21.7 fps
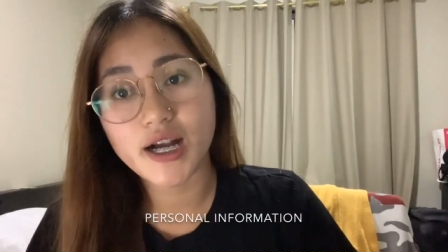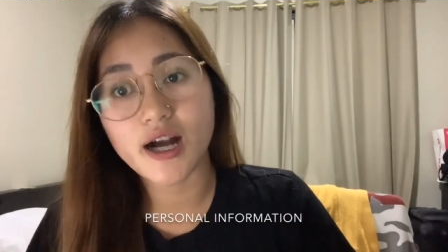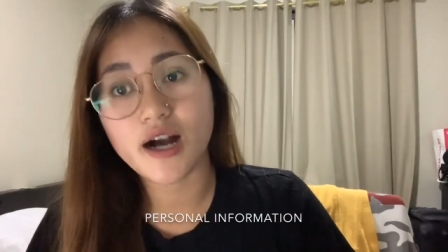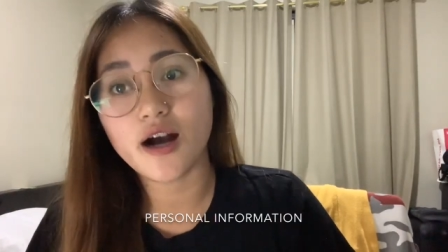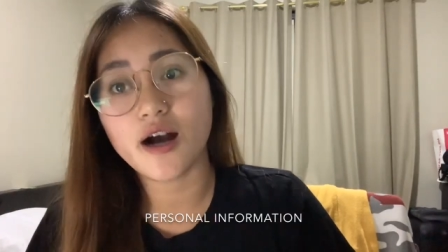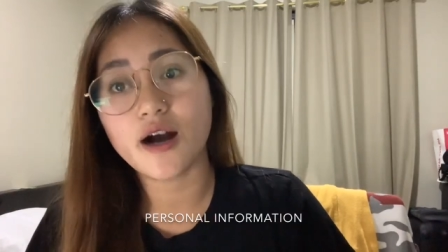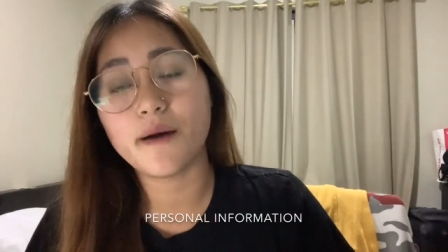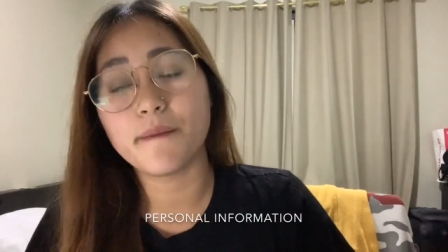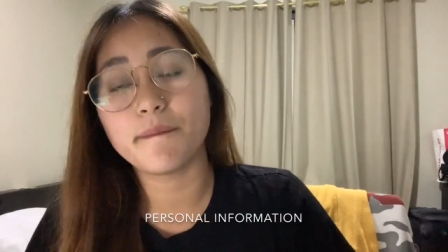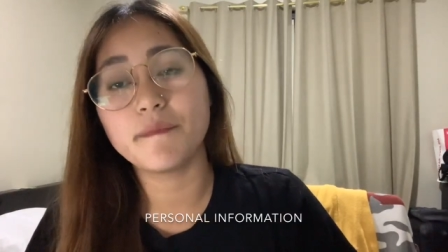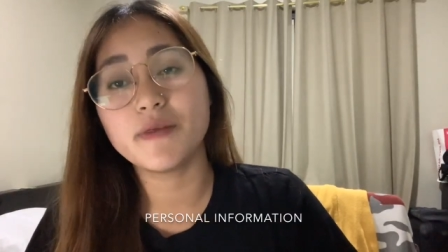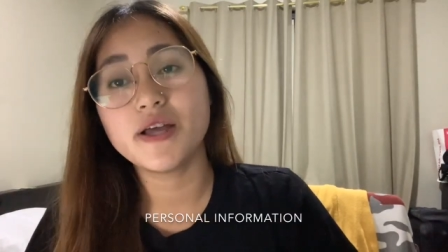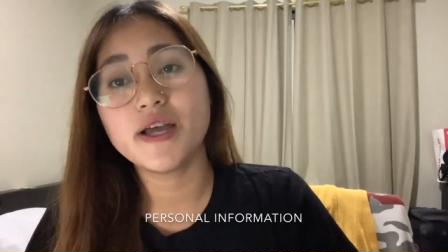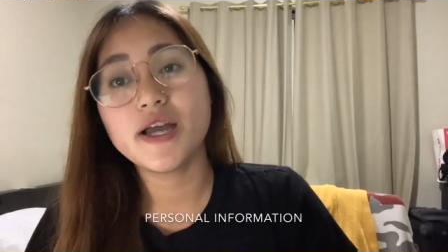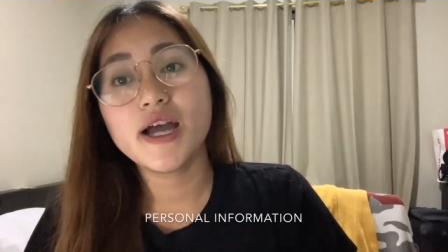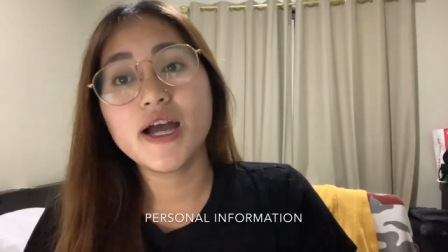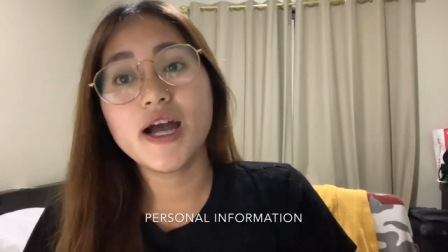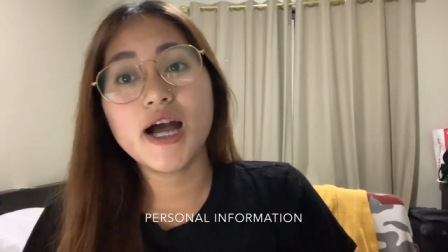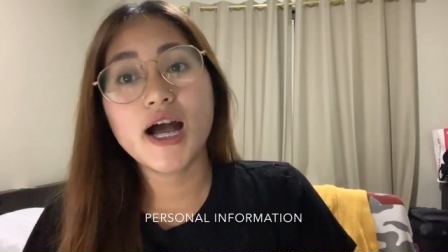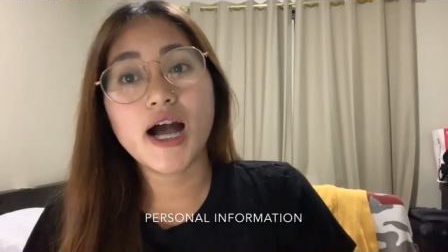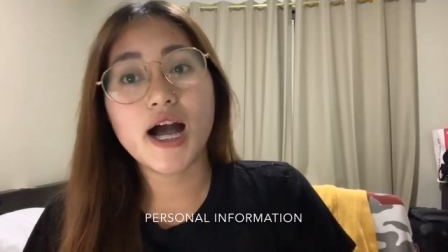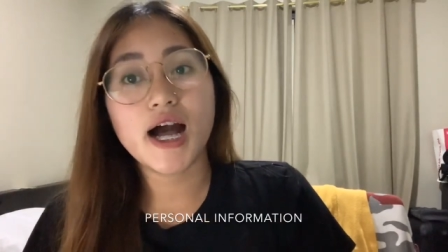
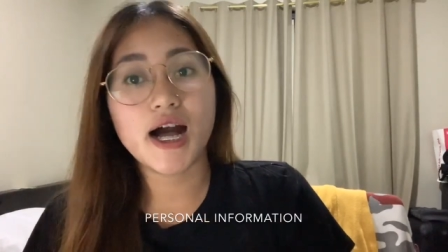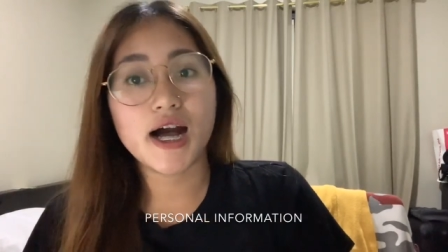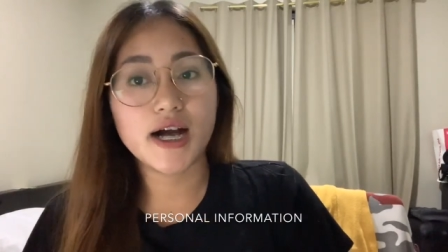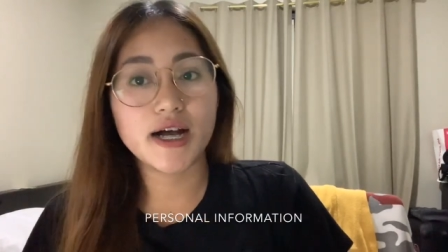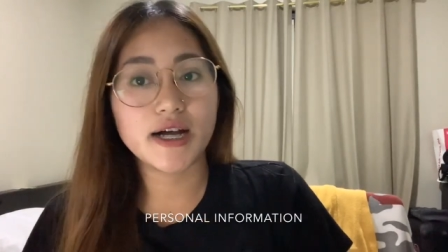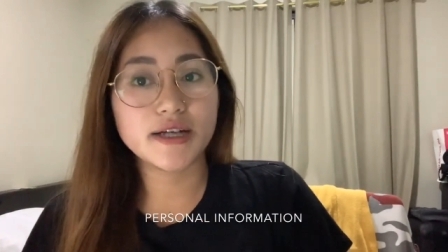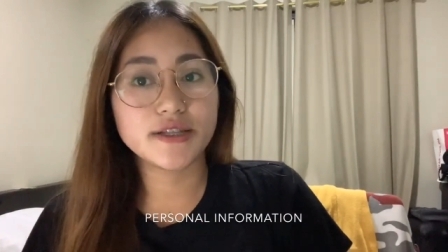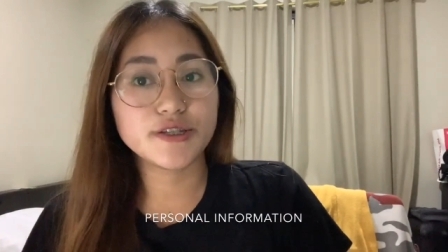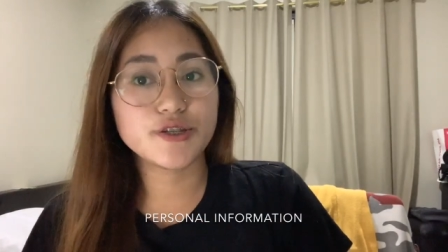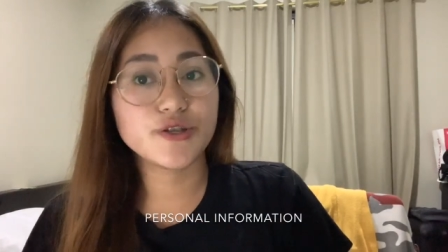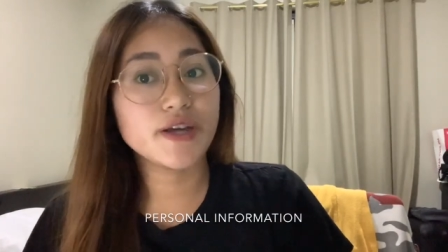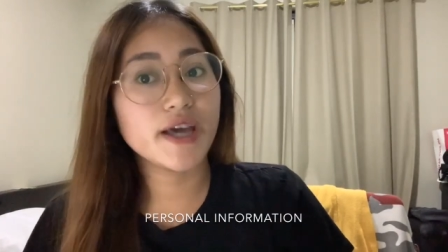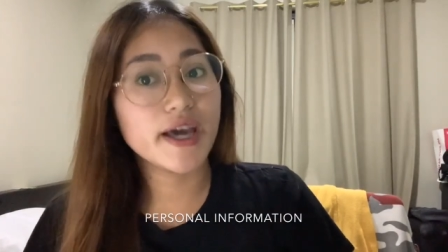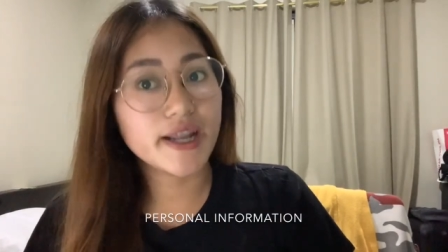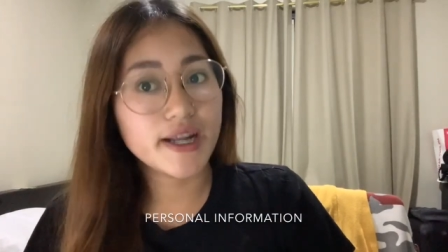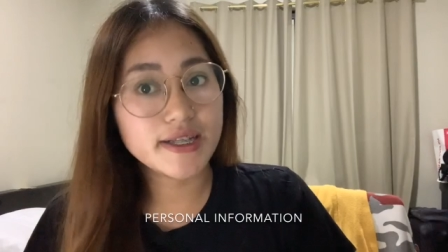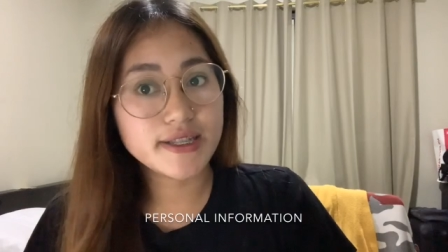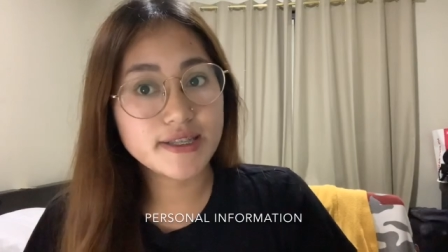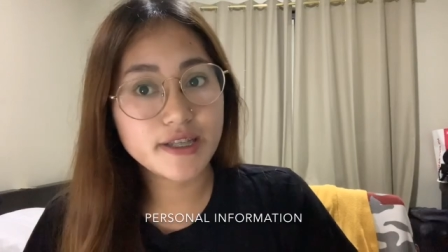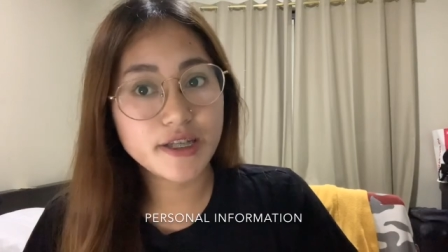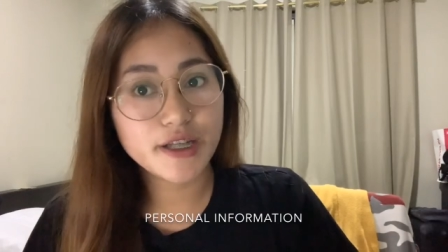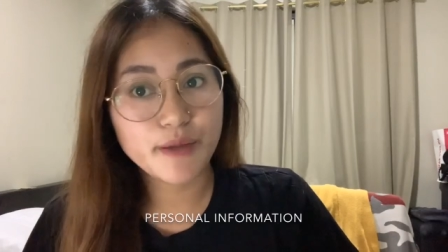to get
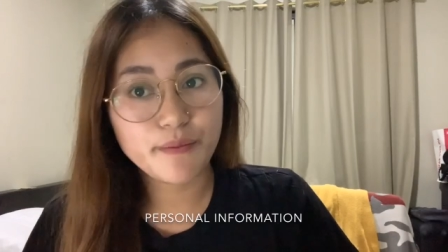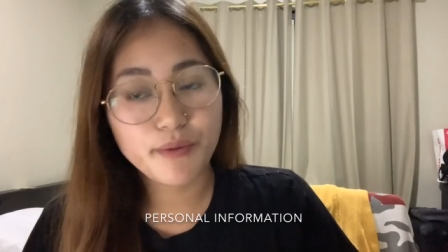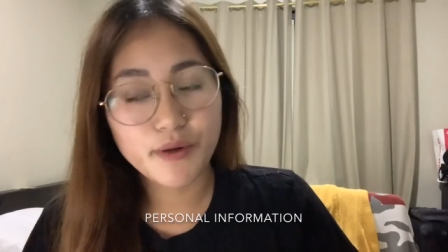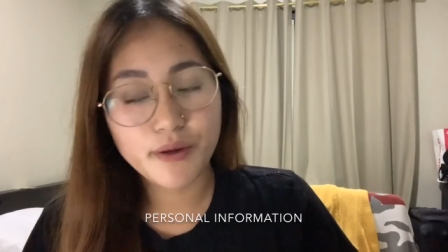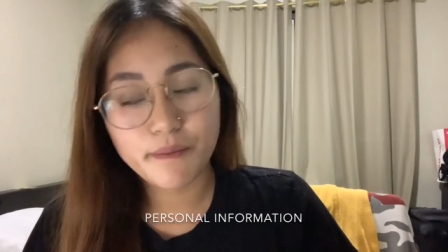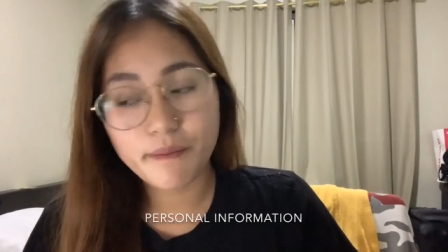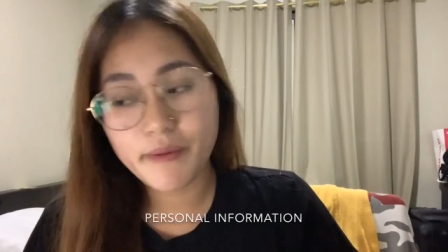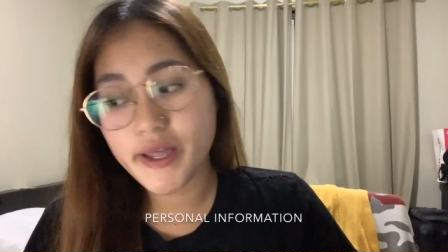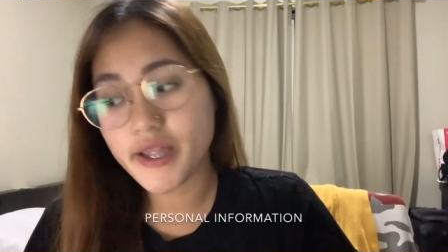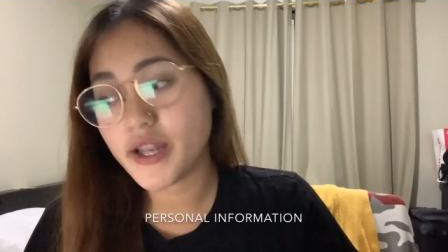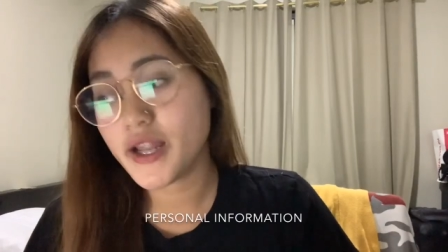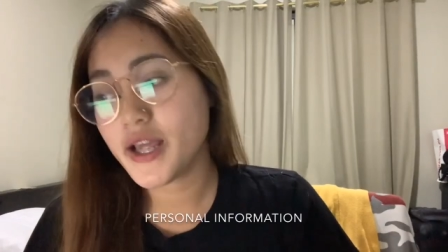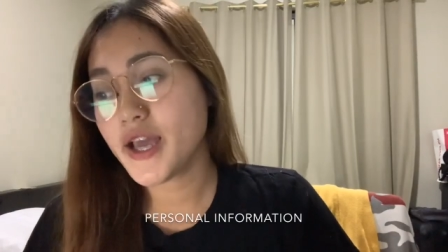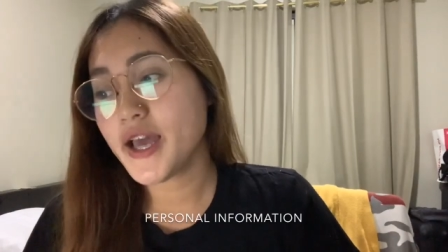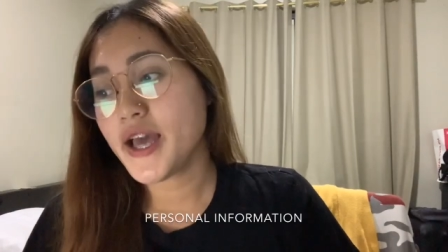a study permit.